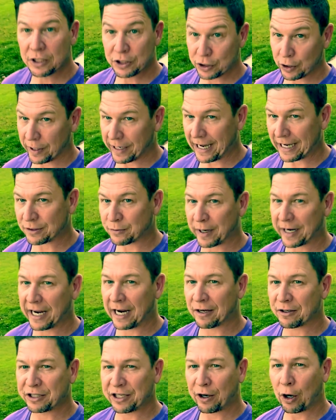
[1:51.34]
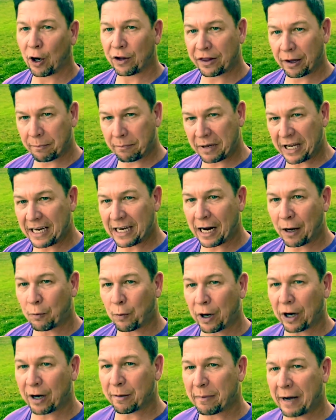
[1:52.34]
So you guys, Rick Harris here on the beat, and
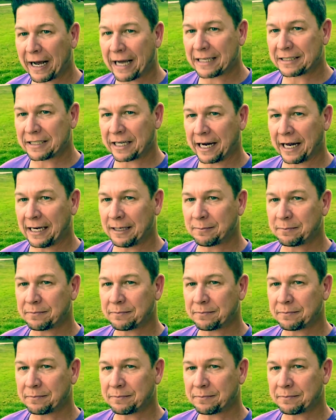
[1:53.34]
where am I at today?